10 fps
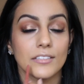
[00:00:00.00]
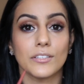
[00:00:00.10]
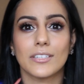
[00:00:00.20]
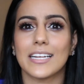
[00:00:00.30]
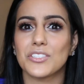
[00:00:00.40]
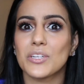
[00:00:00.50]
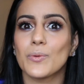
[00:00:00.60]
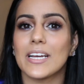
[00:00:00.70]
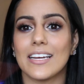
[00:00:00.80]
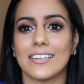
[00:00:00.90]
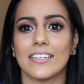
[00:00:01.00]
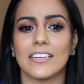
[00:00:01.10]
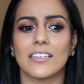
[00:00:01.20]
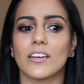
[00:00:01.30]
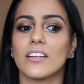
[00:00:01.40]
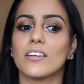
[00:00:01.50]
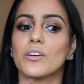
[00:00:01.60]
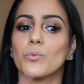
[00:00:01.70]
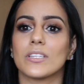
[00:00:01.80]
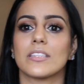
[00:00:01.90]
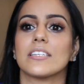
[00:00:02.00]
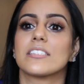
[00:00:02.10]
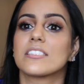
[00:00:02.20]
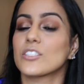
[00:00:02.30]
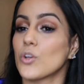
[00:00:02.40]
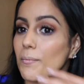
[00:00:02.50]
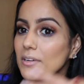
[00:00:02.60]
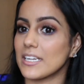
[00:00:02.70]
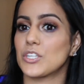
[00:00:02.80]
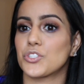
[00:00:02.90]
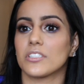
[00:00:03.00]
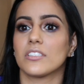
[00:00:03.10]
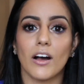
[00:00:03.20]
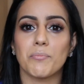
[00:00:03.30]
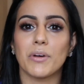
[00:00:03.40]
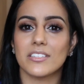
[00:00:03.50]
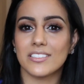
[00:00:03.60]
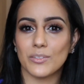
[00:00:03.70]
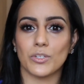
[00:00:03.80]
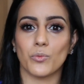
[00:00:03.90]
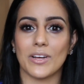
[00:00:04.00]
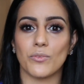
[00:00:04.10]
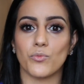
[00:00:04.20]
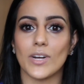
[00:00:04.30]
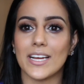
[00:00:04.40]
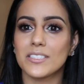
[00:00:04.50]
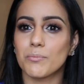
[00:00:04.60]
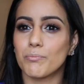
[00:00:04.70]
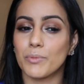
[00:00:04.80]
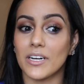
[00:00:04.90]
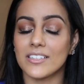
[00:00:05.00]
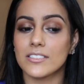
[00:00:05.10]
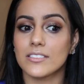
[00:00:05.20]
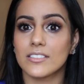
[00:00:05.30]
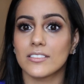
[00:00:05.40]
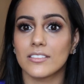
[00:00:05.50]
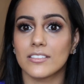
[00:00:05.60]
You can actually wear any colour with this combination. I personally wouldn't wear red, but